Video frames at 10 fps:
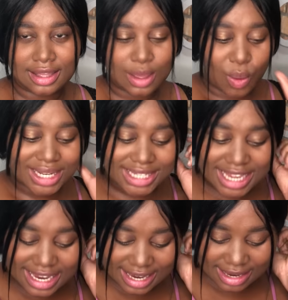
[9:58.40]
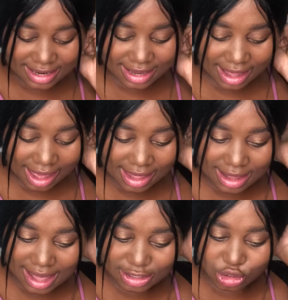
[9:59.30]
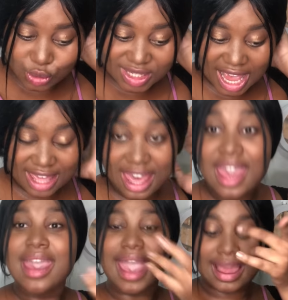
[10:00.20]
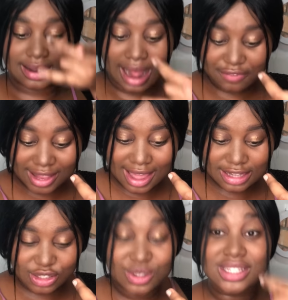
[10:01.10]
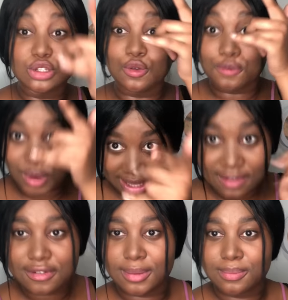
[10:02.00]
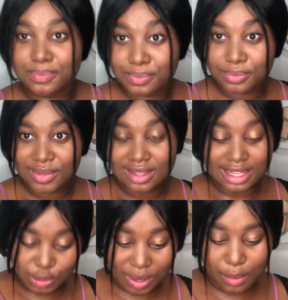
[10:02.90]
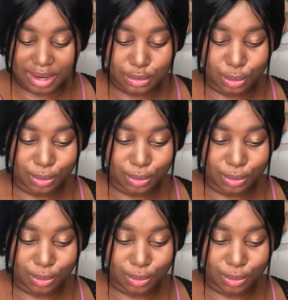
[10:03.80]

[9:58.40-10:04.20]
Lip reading: Watini excuse yakhe? And after the excuse, did you forgive him? That's what I want to know.